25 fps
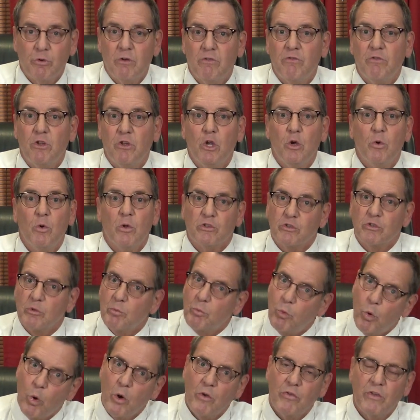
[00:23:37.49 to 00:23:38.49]
review and
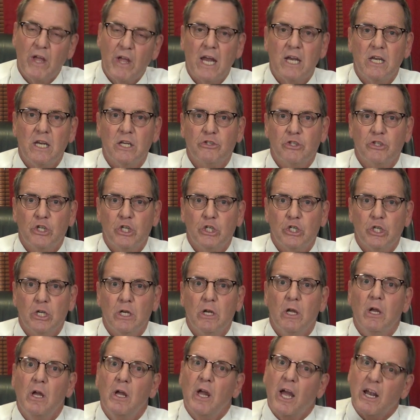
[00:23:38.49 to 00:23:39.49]
support that decision,